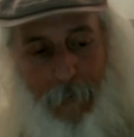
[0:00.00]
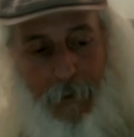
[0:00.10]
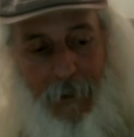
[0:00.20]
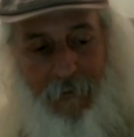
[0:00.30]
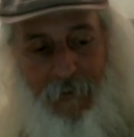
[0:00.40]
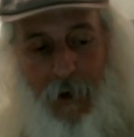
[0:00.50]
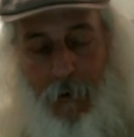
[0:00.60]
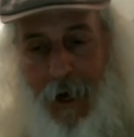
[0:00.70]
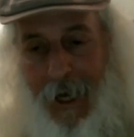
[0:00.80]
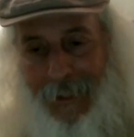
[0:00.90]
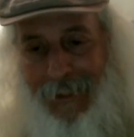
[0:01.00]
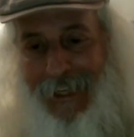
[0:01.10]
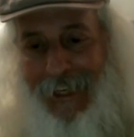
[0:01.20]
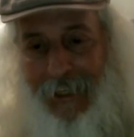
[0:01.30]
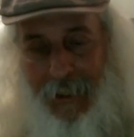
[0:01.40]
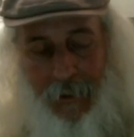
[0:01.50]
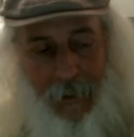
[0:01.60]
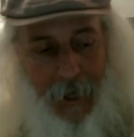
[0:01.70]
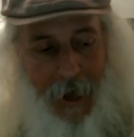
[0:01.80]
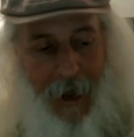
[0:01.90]
you, people have no
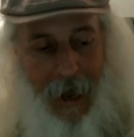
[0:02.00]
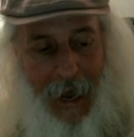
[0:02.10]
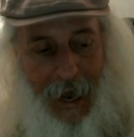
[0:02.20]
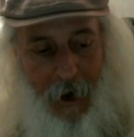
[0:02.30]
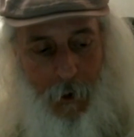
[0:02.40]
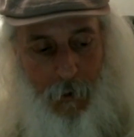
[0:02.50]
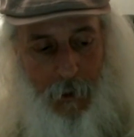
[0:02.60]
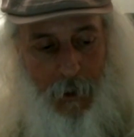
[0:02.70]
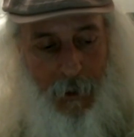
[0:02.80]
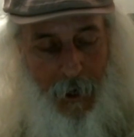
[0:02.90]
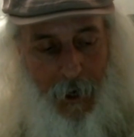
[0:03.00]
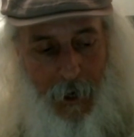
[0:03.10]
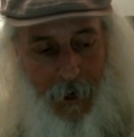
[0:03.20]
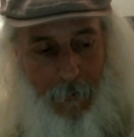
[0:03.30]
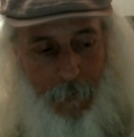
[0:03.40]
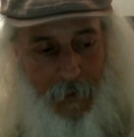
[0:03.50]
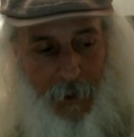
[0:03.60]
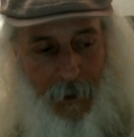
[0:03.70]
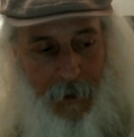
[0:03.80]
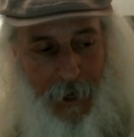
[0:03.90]
idea how um,
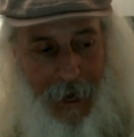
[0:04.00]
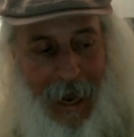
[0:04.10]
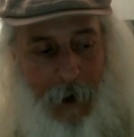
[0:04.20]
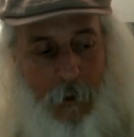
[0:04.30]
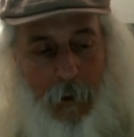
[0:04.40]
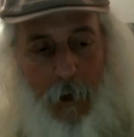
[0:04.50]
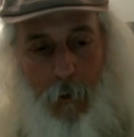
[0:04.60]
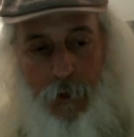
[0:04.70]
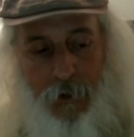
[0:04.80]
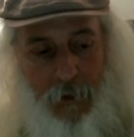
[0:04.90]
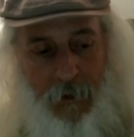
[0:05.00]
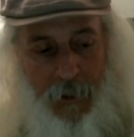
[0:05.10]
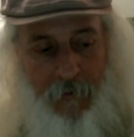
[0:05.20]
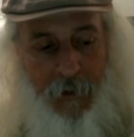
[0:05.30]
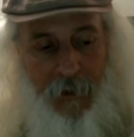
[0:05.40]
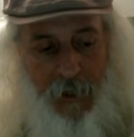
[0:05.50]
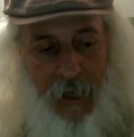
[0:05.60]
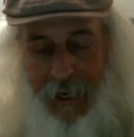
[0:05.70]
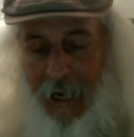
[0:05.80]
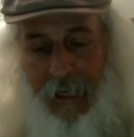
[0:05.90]
how close civil is
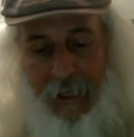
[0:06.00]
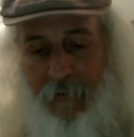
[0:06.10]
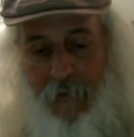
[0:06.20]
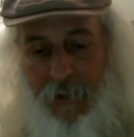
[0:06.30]
at any given